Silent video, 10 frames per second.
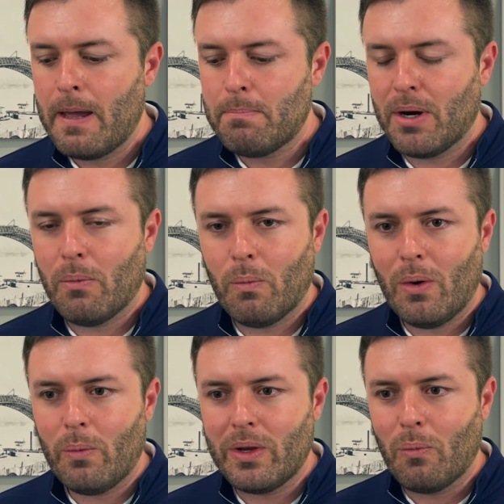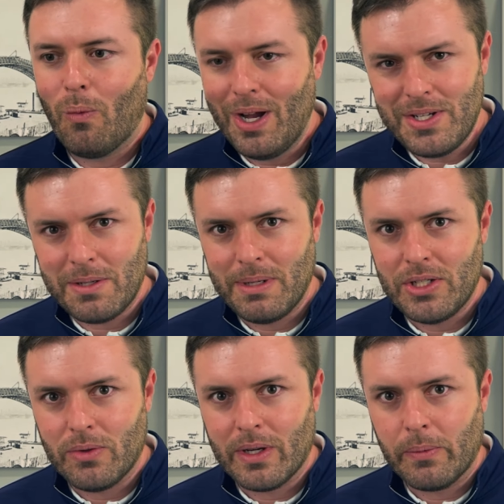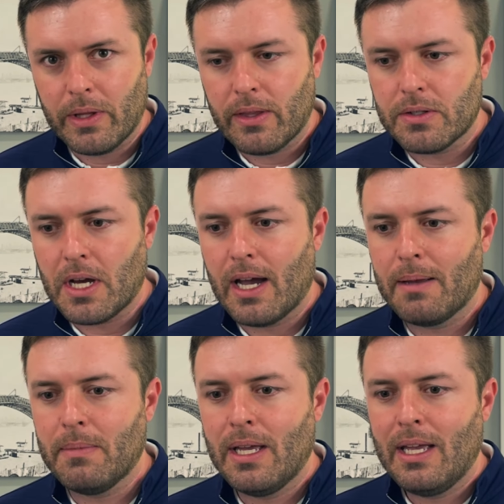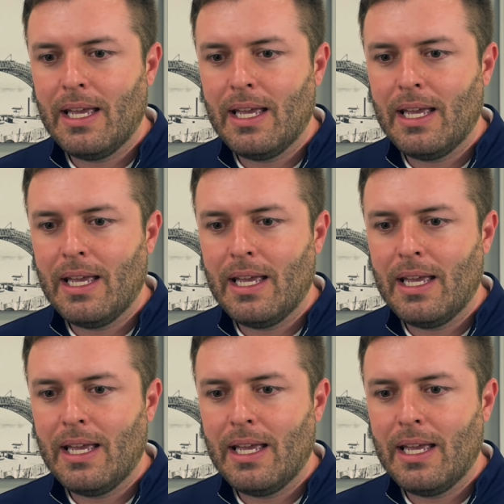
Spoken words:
But what we want to be doing with their time